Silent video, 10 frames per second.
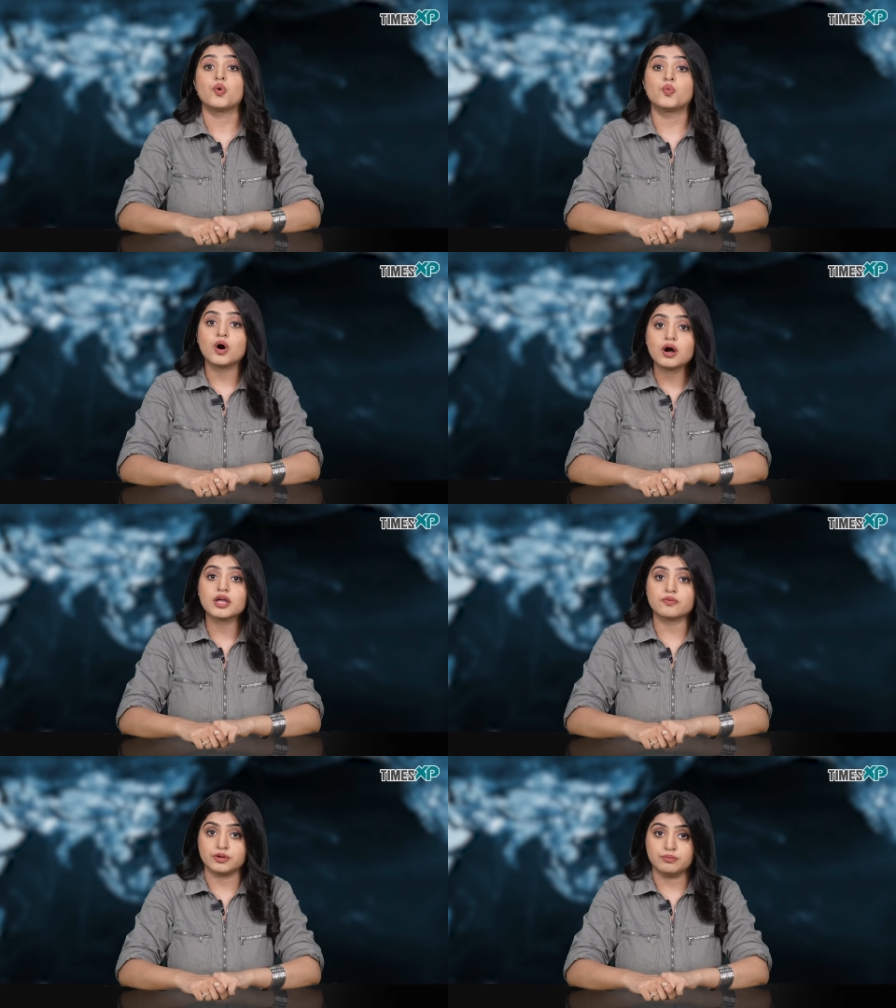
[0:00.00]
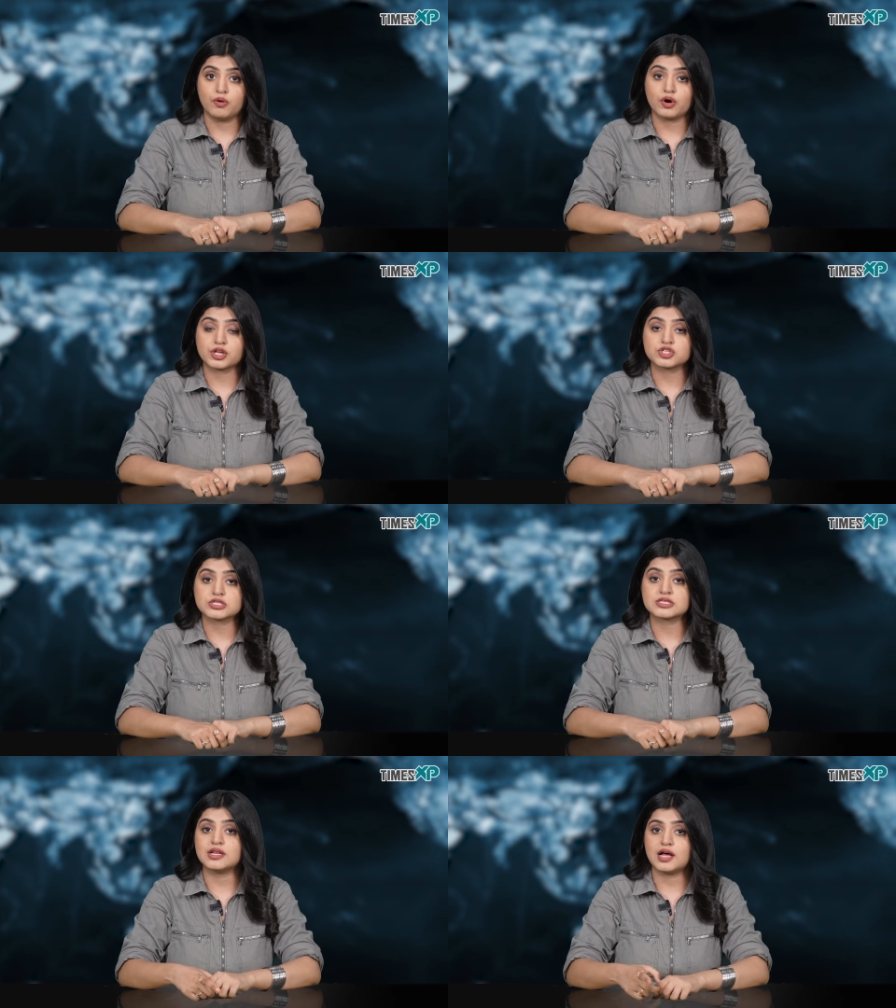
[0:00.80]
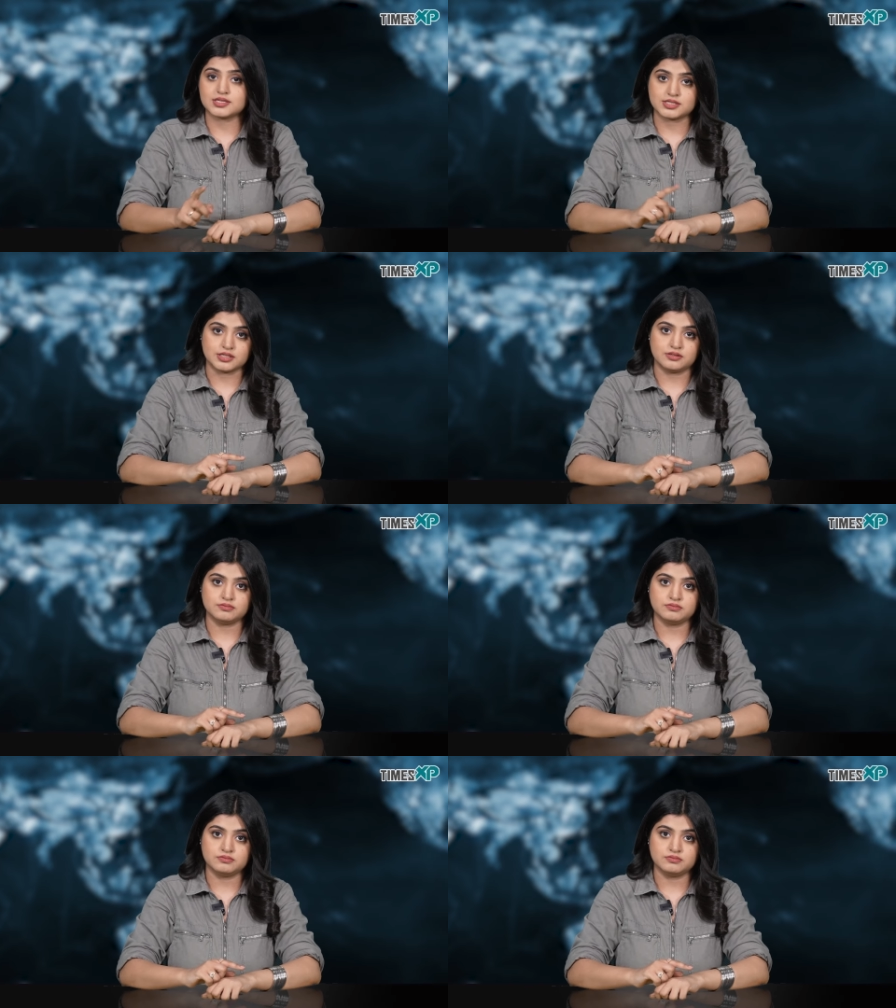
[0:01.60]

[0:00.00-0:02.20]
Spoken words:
were given mortgages last year.